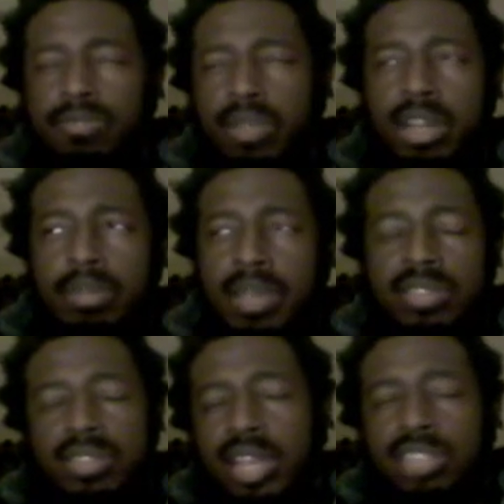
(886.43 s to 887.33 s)
player
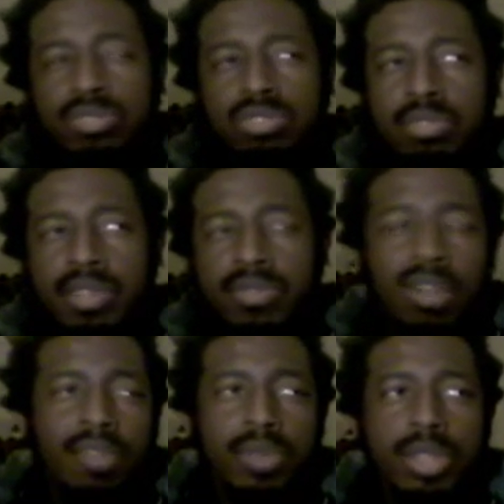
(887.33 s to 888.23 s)
base that I used to be
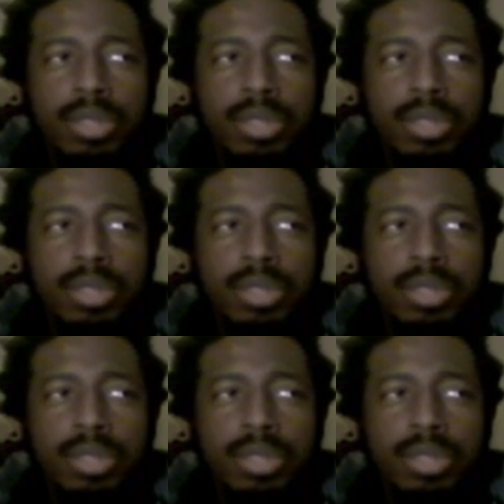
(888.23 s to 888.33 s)
involved with,